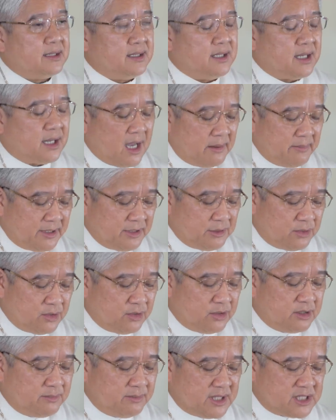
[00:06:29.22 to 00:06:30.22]
The common
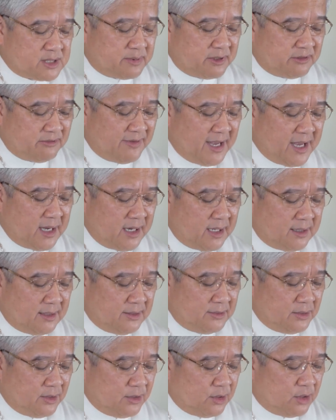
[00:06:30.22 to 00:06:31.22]
good must
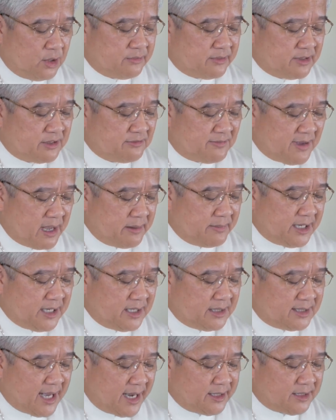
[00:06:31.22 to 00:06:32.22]
prevail over
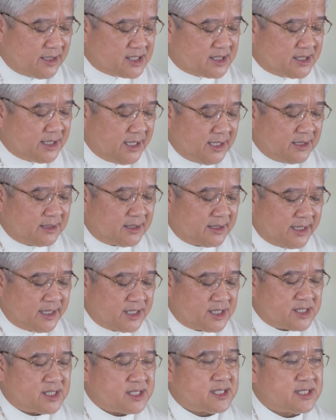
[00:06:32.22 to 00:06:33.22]
family dynasty
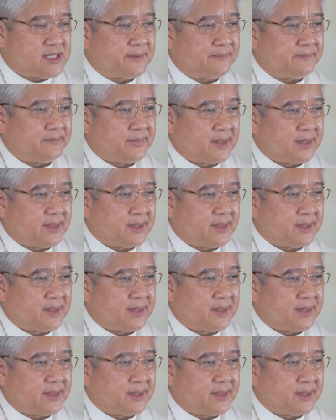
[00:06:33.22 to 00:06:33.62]
interests.